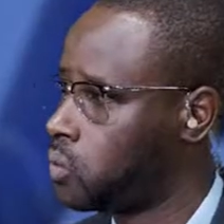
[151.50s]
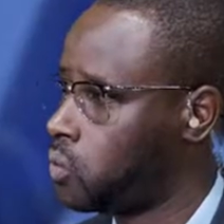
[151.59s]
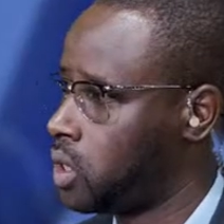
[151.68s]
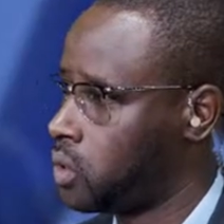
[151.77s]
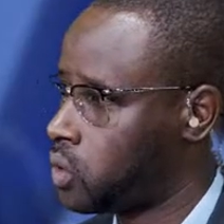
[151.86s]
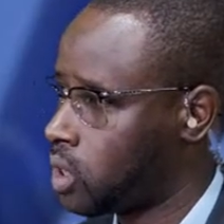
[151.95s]

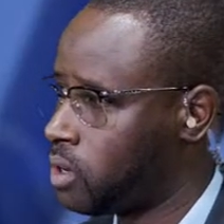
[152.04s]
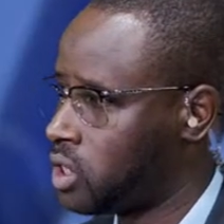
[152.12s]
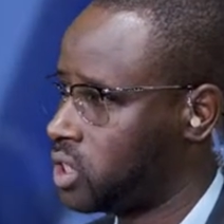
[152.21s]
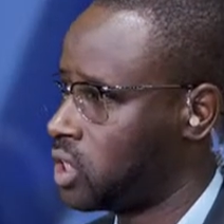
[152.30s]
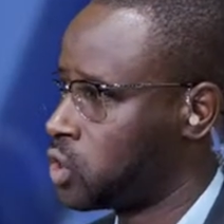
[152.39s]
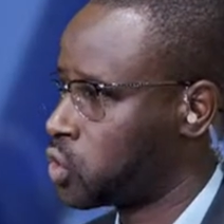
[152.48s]
you talk about
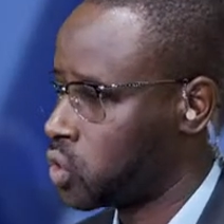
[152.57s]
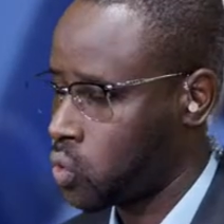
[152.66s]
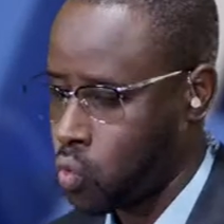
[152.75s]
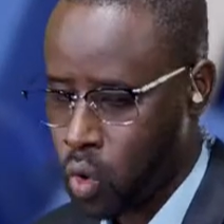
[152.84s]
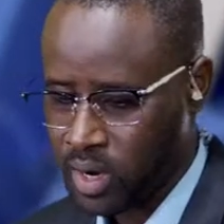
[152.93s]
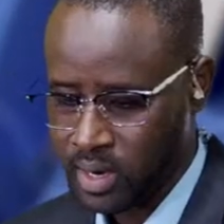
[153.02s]
census,
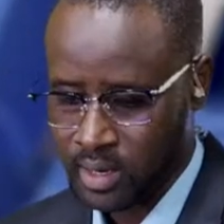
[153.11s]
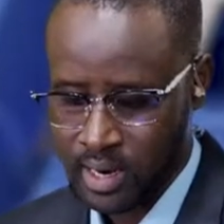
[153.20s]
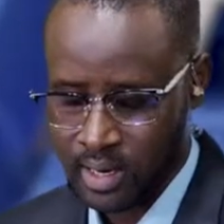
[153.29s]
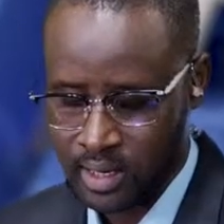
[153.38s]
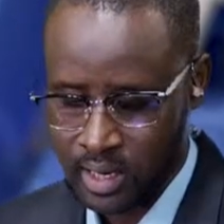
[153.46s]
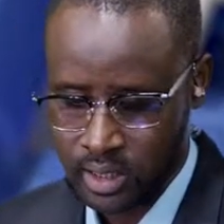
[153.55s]
what it
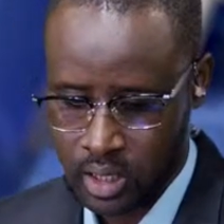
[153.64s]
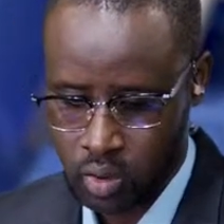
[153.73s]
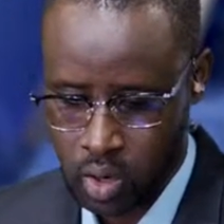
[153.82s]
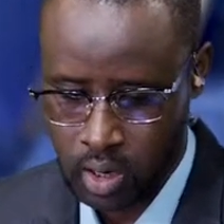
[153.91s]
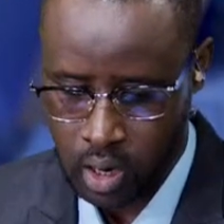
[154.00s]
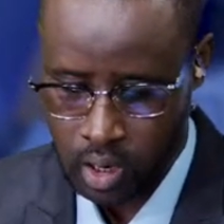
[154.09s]
entails and
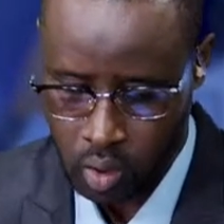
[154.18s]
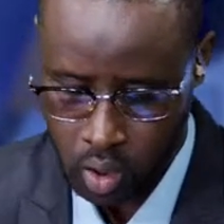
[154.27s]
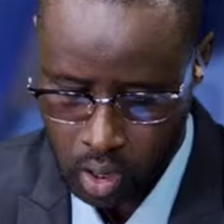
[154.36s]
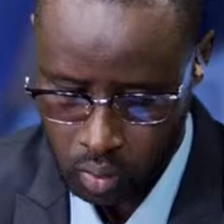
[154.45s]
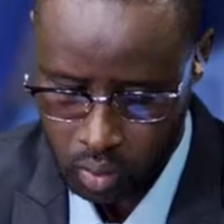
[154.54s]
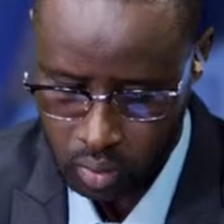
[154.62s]

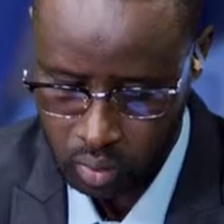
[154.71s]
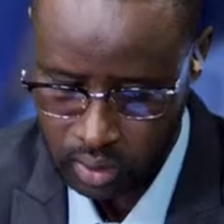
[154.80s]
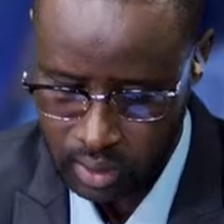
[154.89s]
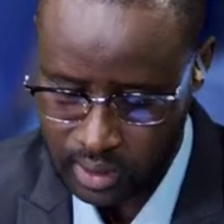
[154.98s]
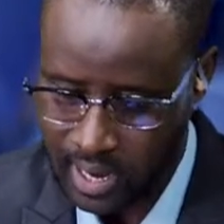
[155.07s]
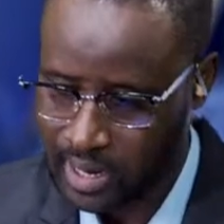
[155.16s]
all those
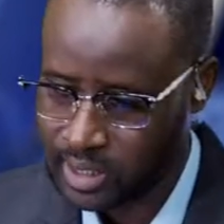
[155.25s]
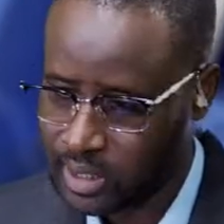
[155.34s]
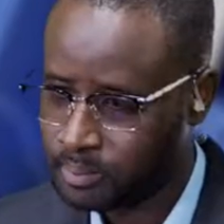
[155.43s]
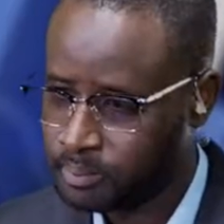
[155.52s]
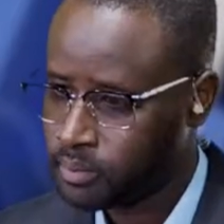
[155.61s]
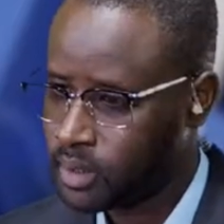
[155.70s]
things. Like I said,
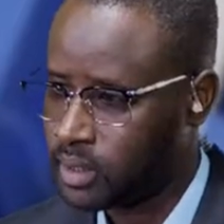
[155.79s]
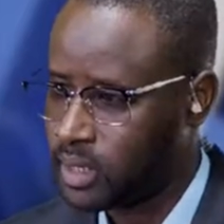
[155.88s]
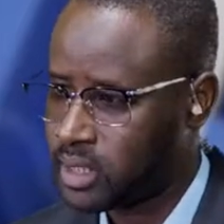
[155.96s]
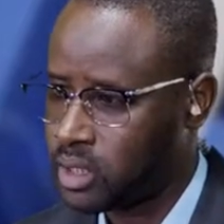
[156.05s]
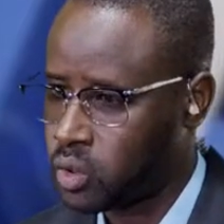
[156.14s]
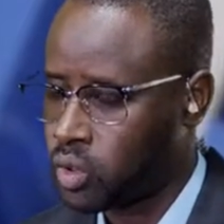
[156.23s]

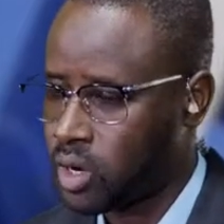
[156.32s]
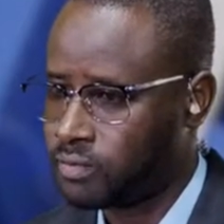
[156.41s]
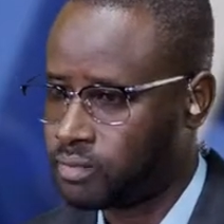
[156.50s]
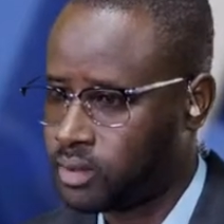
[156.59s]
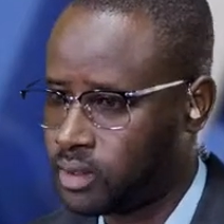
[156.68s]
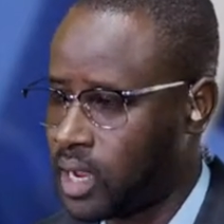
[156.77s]
these things should have
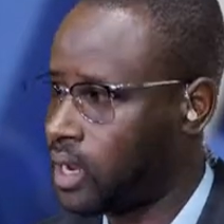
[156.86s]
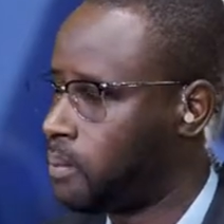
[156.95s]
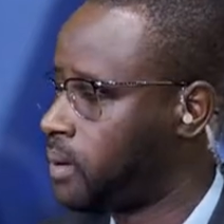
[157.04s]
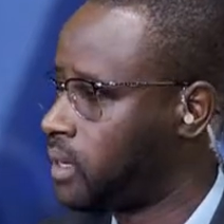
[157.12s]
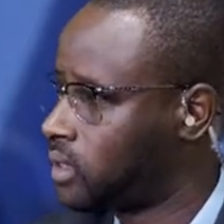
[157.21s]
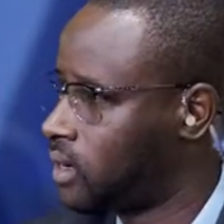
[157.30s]
taken
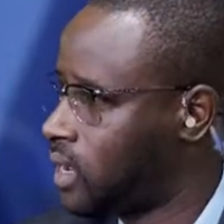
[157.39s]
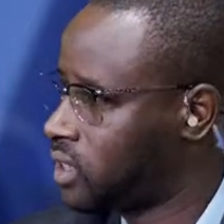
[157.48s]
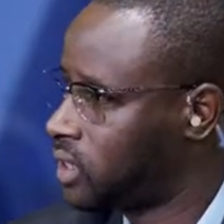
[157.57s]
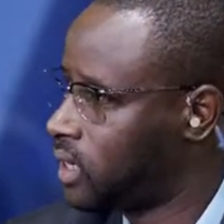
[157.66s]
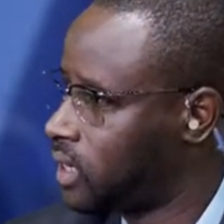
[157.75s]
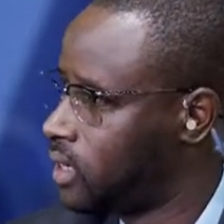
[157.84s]
place last
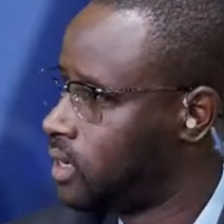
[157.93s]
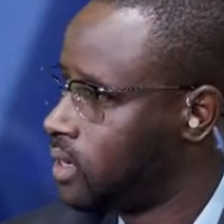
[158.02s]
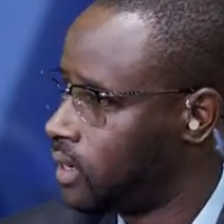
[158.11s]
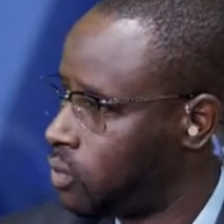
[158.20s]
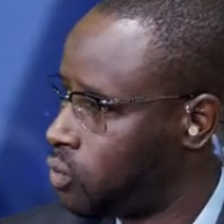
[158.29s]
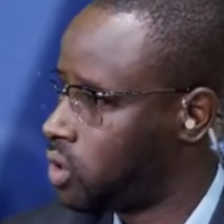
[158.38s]
year.
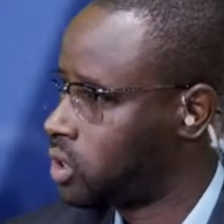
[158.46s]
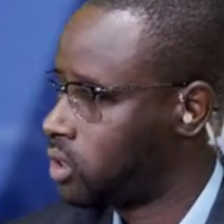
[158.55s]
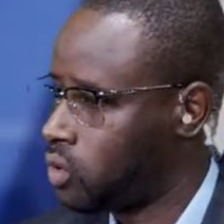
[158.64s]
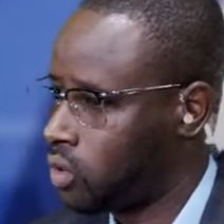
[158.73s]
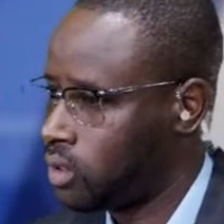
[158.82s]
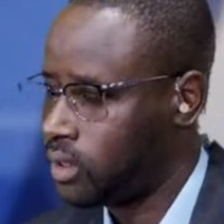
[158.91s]
It was,
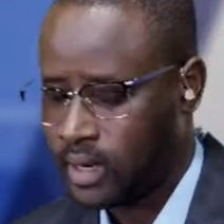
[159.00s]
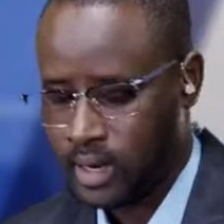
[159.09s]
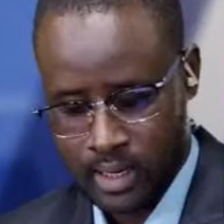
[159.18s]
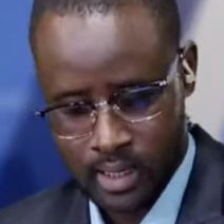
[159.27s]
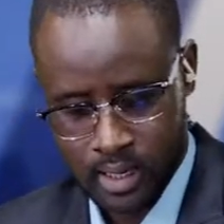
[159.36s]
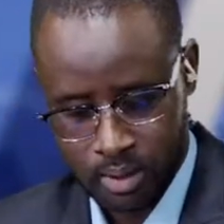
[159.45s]

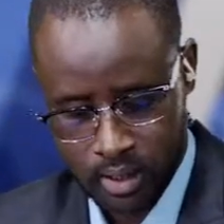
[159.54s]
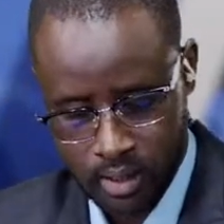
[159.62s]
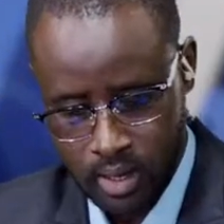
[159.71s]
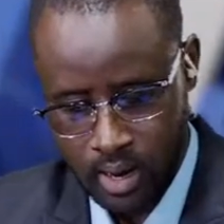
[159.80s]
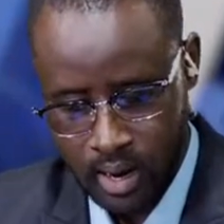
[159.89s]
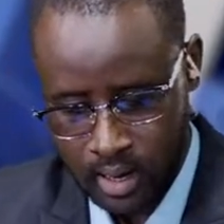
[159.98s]
delayed, and
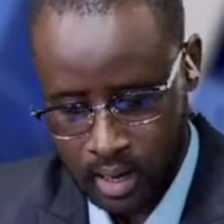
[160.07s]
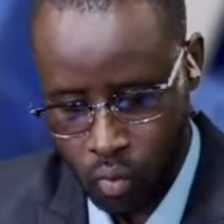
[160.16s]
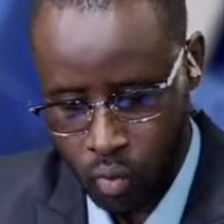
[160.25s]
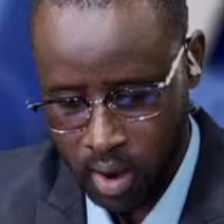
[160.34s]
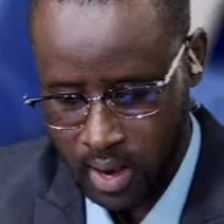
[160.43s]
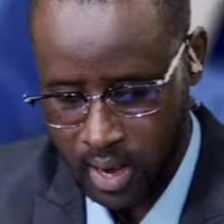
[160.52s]
now
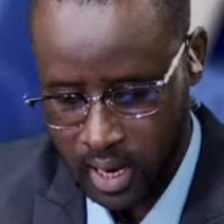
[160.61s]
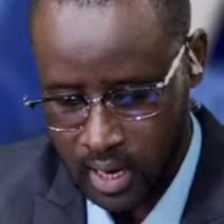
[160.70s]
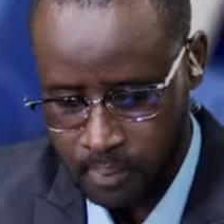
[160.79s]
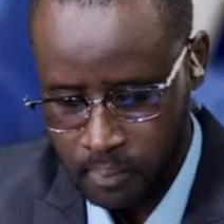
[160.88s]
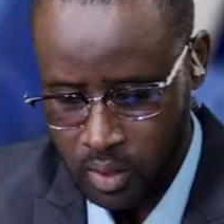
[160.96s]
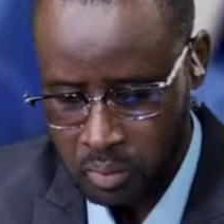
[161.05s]
we are here.
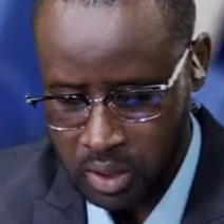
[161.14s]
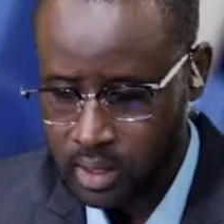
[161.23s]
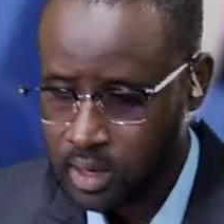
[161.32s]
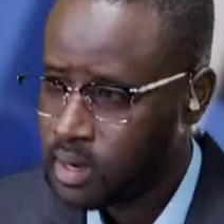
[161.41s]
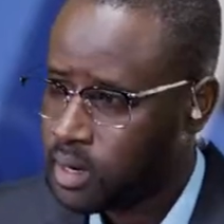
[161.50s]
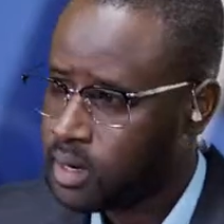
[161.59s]
But
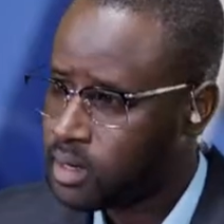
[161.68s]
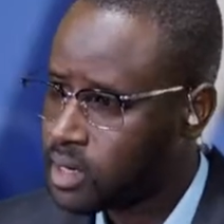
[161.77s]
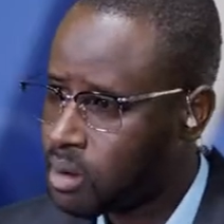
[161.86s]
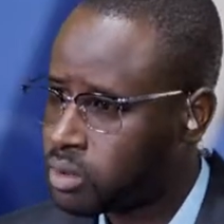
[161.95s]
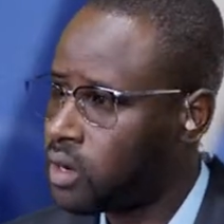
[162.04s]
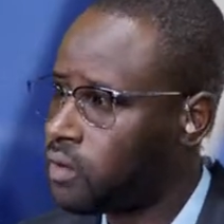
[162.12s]
in
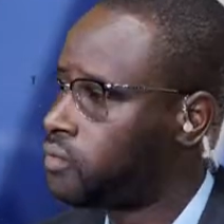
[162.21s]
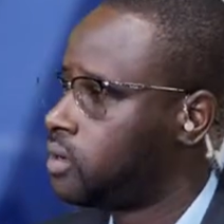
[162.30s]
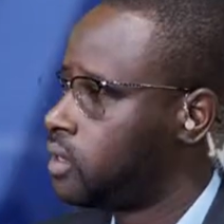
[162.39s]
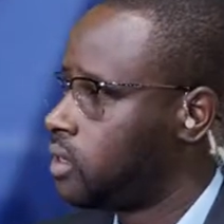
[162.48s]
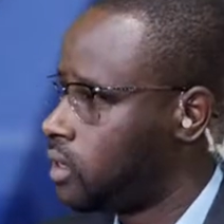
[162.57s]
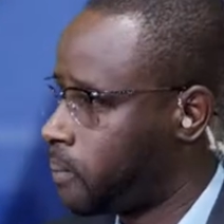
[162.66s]
terms of
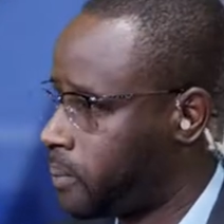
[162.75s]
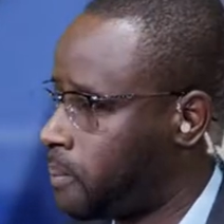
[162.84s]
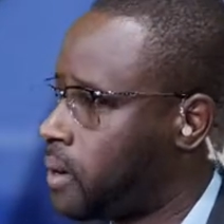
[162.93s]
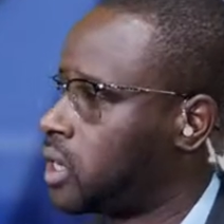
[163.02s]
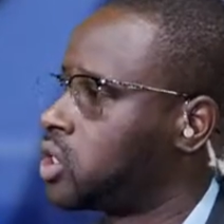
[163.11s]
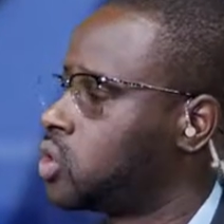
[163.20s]
the
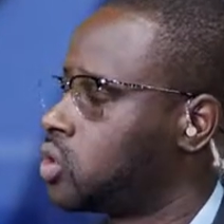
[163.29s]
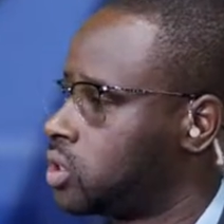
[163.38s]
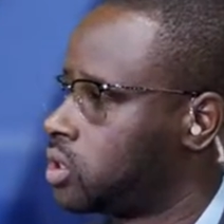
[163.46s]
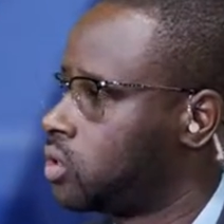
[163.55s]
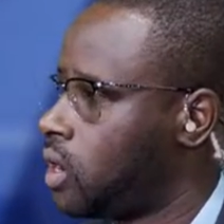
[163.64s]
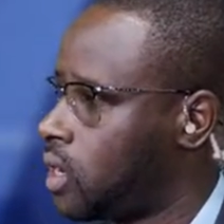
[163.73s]

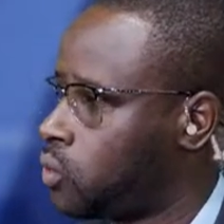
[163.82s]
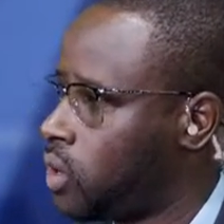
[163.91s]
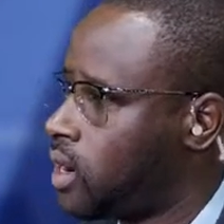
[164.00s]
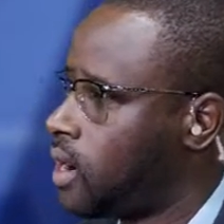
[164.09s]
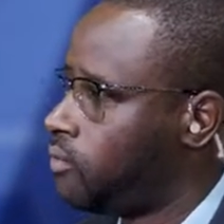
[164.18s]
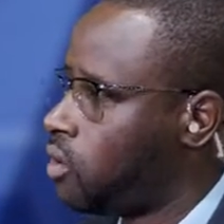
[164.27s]
preparations, at
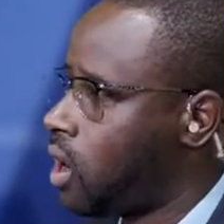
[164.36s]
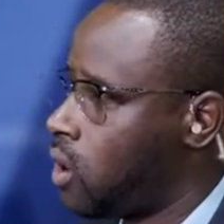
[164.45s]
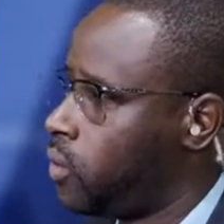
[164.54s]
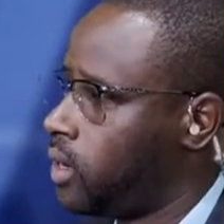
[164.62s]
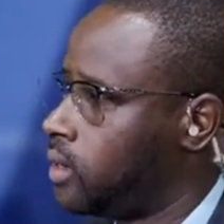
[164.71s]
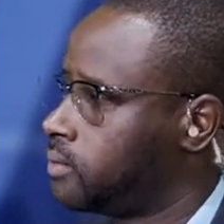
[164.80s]
what level are
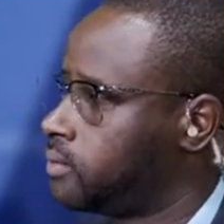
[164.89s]
we?